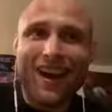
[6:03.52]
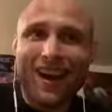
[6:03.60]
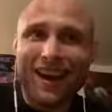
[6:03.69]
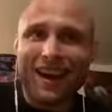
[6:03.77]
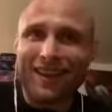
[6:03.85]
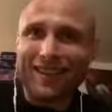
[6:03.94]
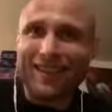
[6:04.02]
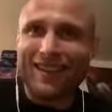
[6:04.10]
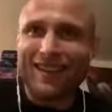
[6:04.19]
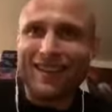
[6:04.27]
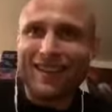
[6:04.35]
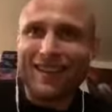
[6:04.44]
And
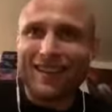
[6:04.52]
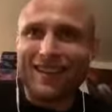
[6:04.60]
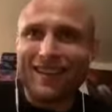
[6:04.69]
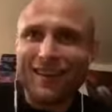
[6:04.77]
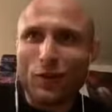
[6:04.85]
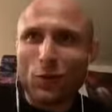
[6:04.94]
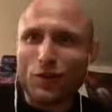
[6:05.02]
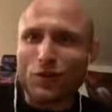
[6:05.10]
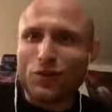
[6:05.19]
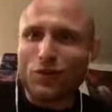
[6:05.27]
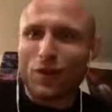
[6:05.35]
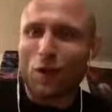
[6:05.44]
we're
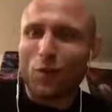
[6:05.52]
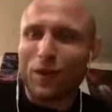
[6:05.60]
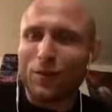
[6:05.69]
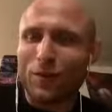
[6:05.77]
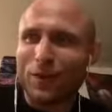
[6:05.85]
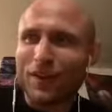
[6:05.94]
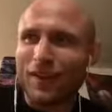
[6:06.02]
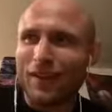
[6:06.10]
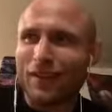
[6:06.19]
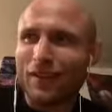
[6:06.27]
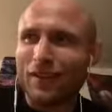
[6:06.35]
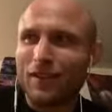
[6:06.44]
just throwing with
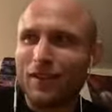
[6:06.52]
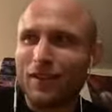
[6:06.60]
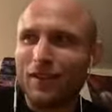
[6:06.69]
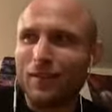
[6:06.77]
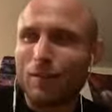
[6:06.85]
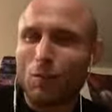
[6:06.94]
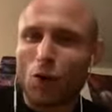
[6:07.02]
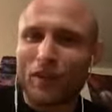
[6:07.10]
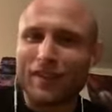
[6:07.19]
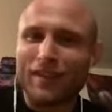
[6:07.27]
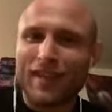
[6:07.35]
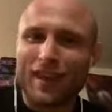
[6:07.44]
more
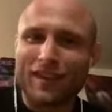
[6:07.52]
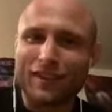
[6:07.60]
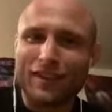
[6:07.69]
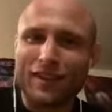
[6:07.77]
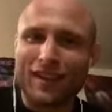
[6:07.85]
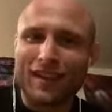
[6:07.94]
intent.